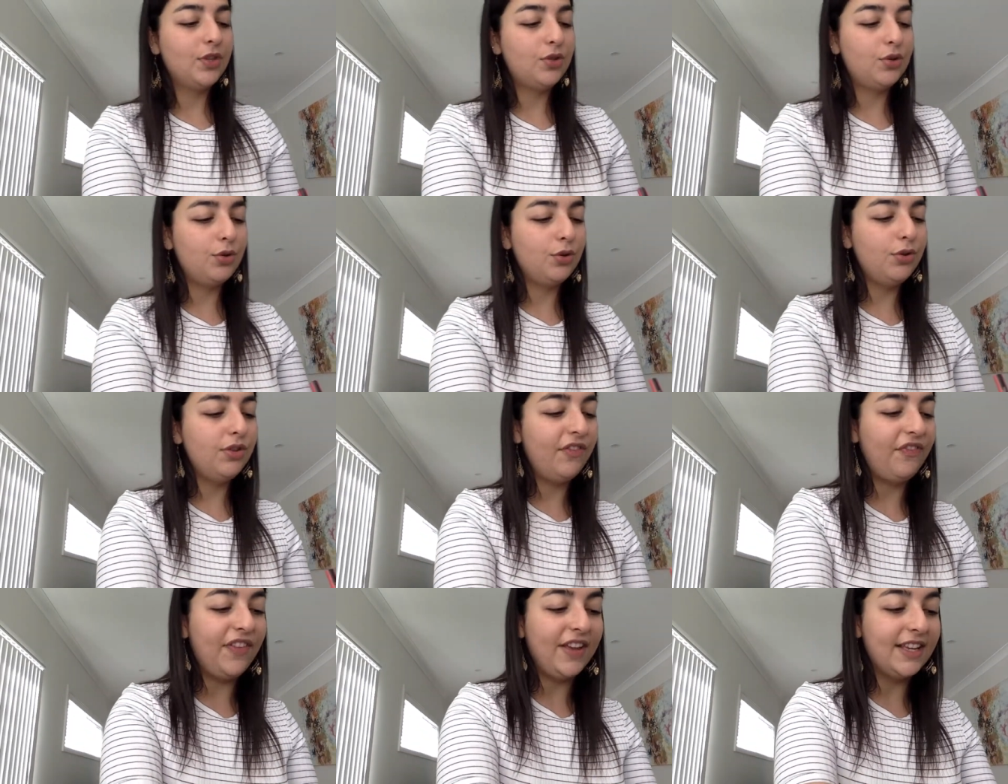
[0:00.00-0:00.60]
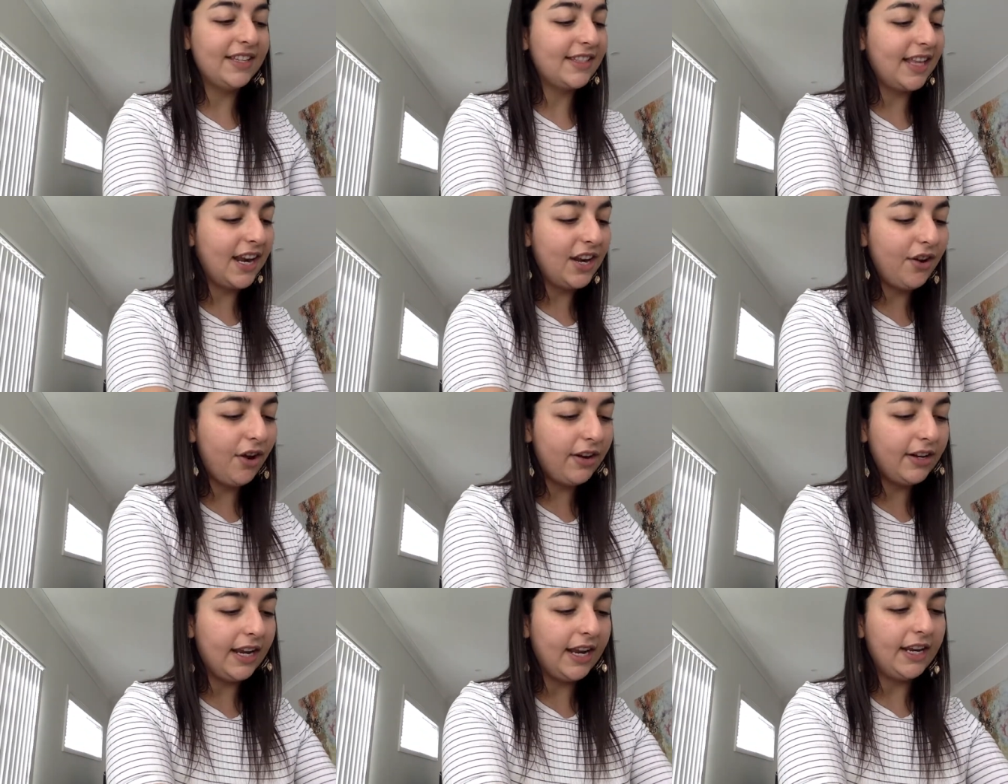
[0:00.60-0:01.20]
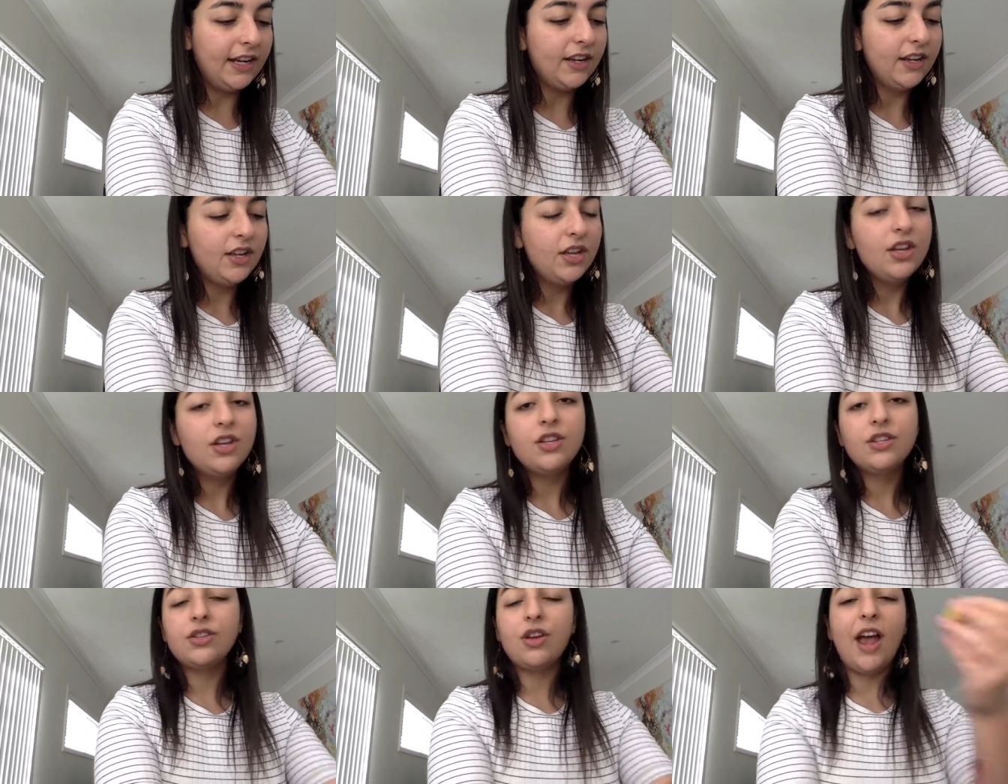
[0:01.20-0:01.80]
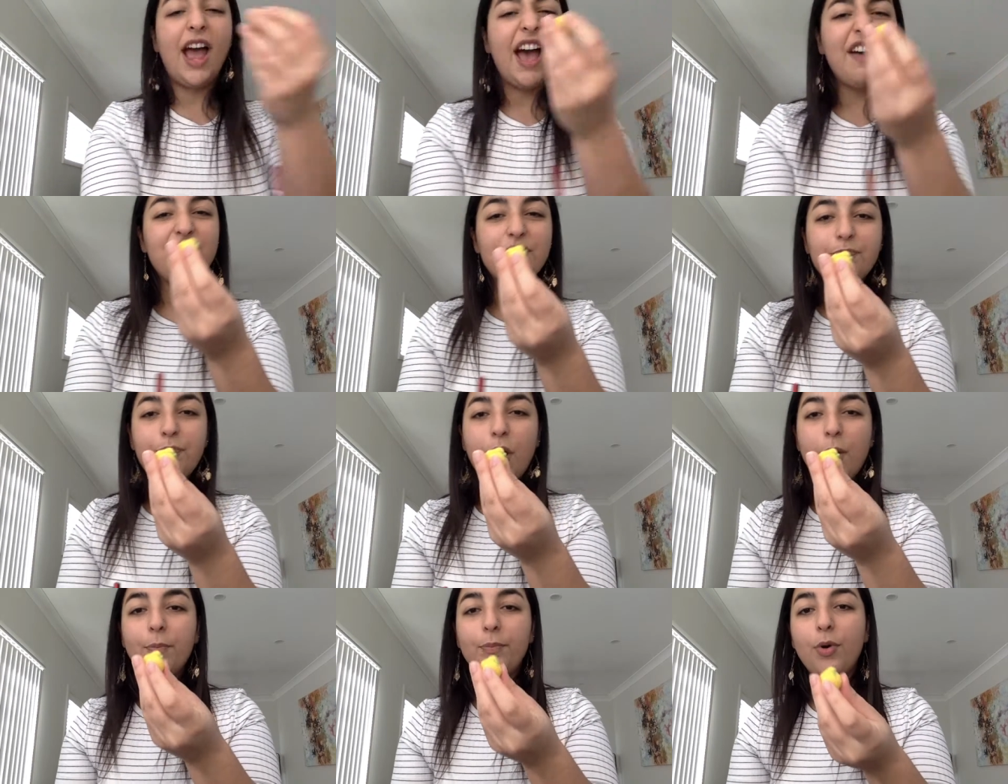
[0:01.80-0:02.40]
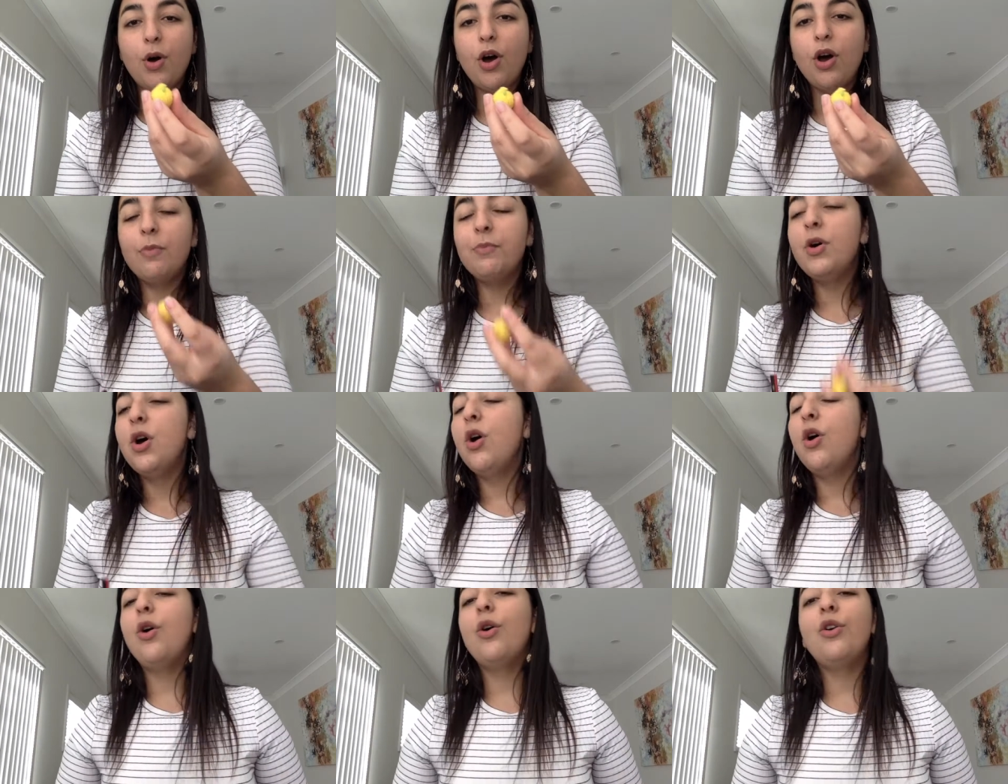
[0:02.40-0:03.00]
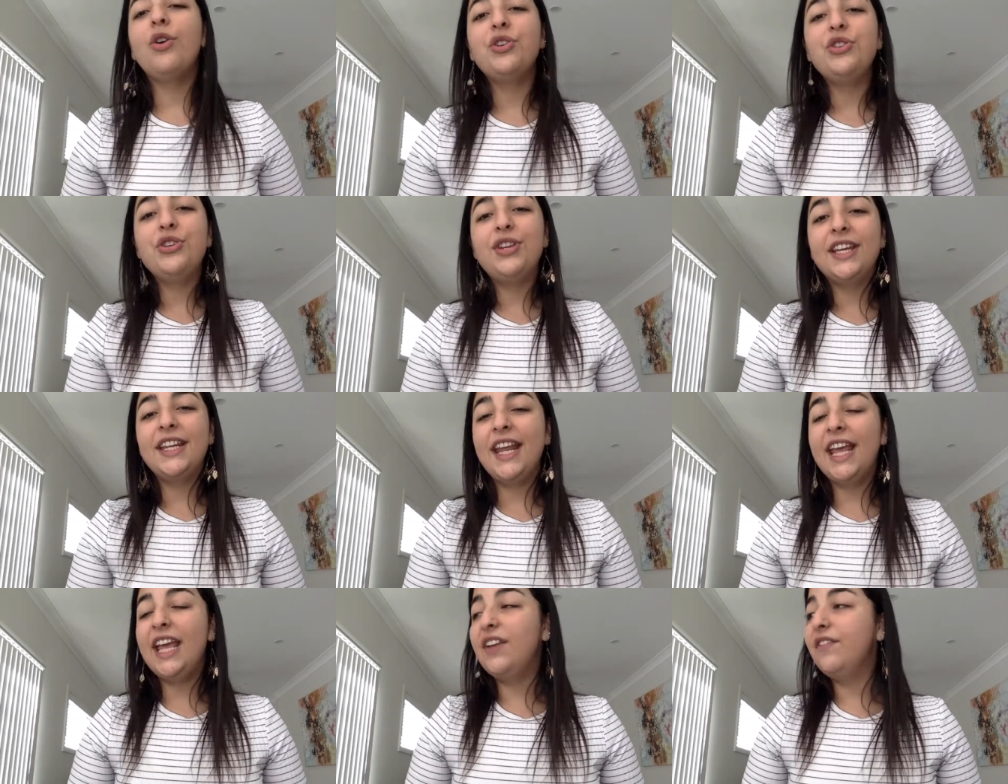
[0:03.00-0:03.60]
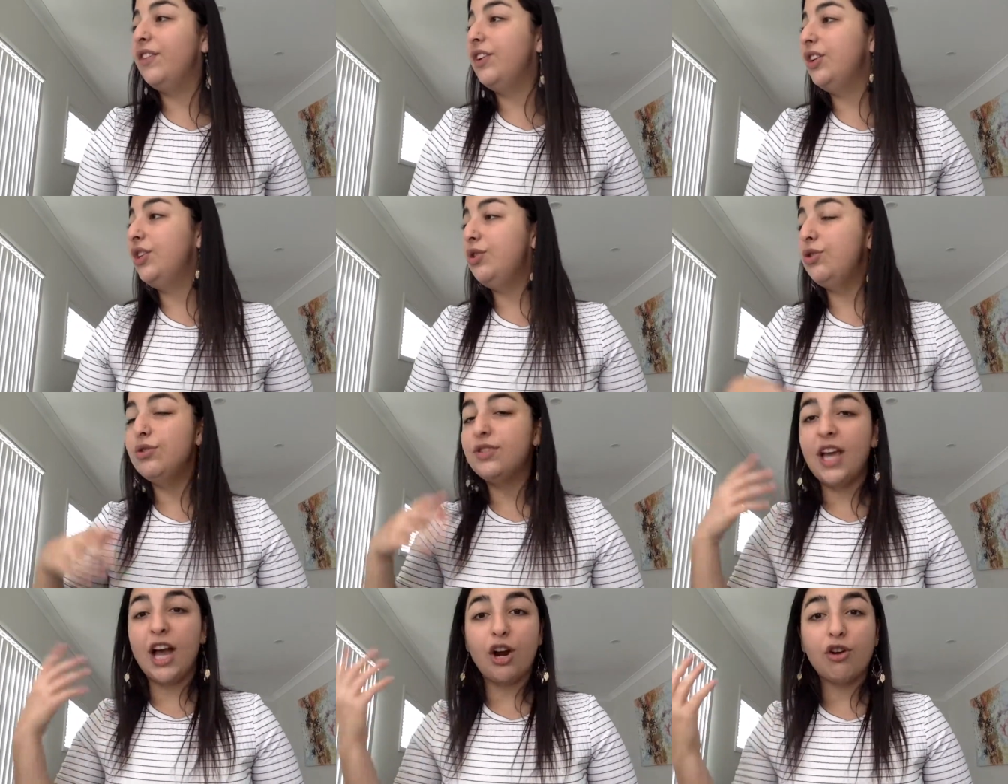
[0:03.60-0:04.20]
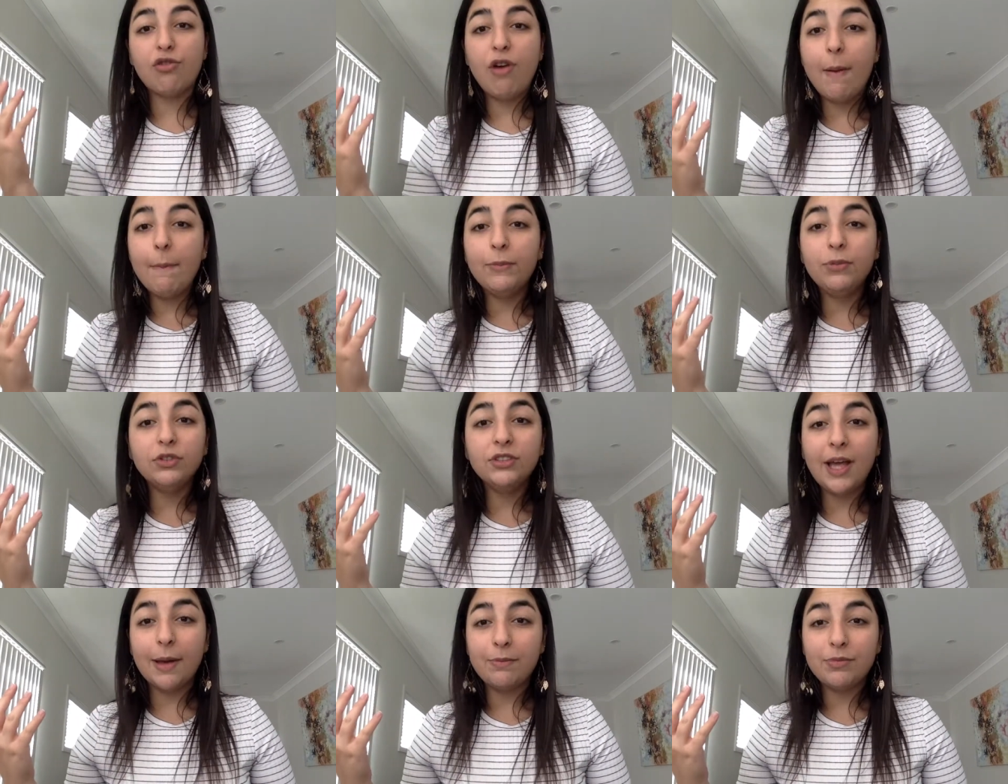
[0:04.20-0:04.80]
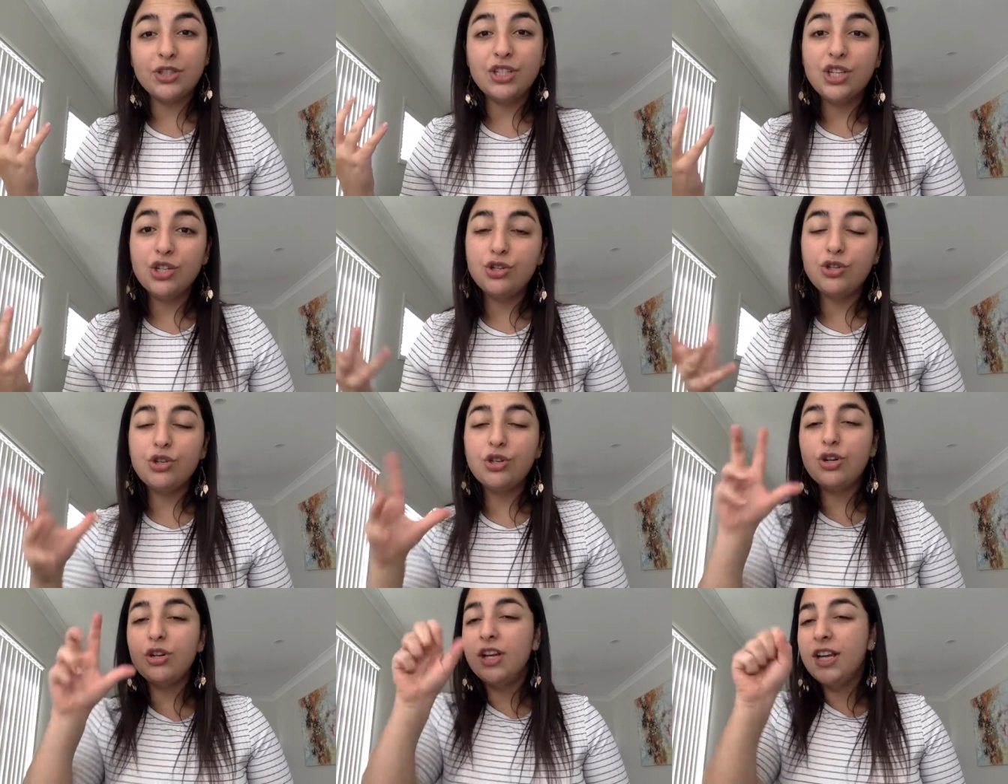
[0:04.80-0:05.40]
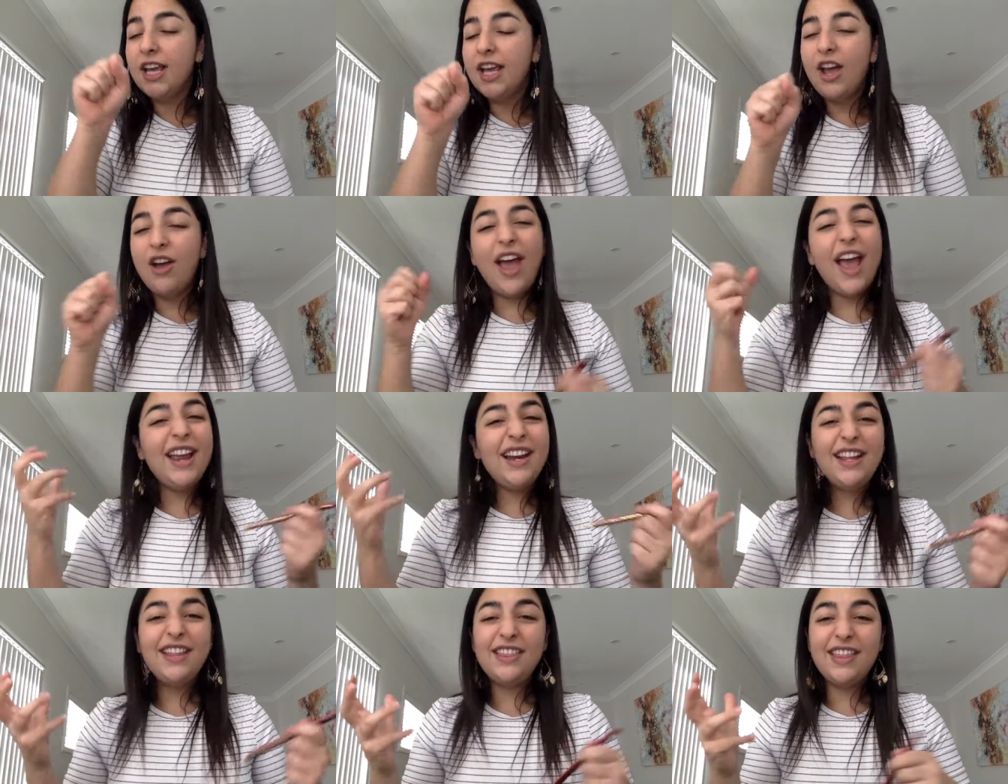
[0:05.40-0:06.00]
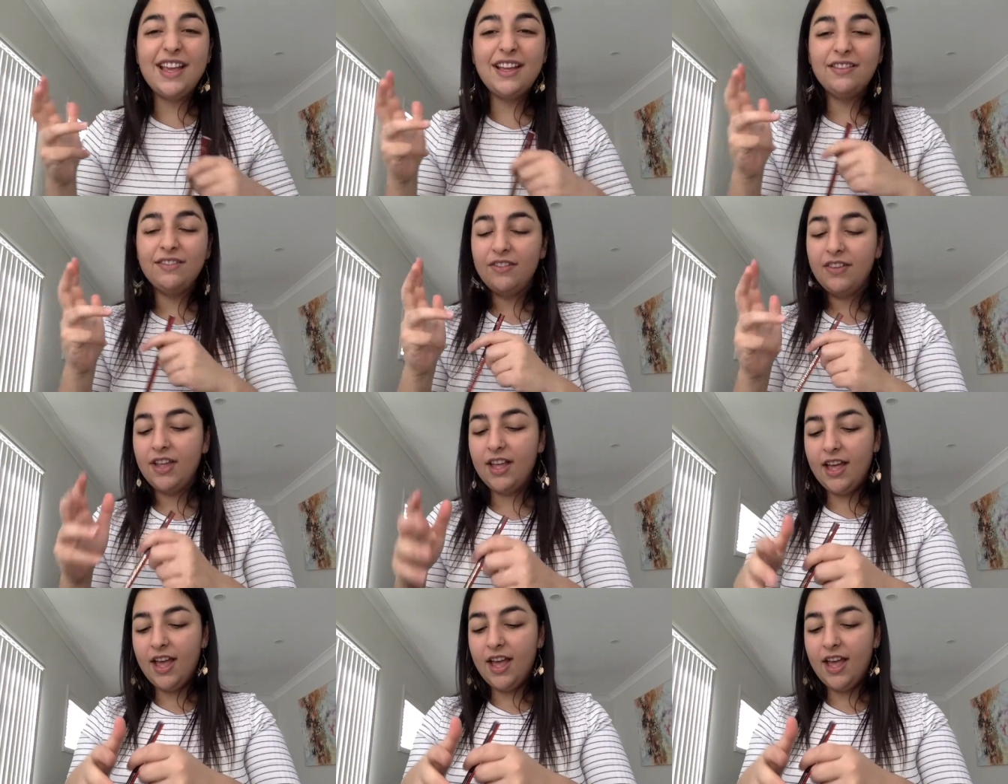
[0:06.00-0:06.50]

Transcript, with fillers: to the fingers that I don't need. So I have a pom-pom or you can even use a crumbled up tissue, anything.